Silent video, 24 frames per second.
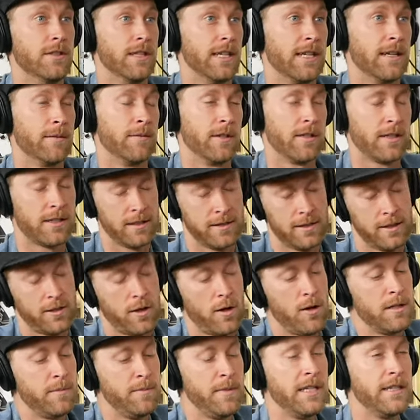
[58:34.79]
Like, I'm, because it's
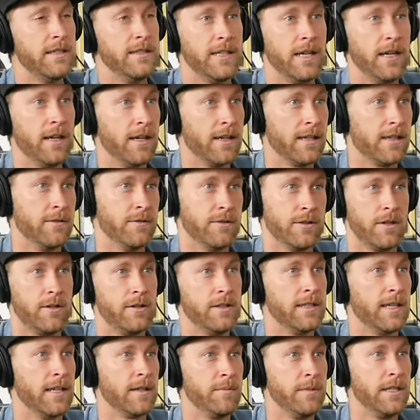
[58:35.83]
always me and Derek. It was
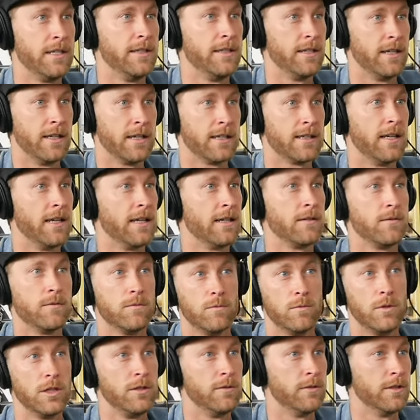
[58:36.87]
always like me and Derek, like,
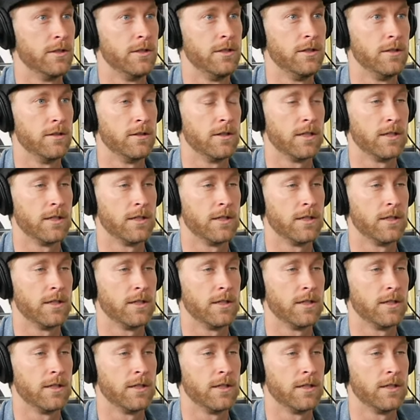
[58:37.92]
what do you want to do?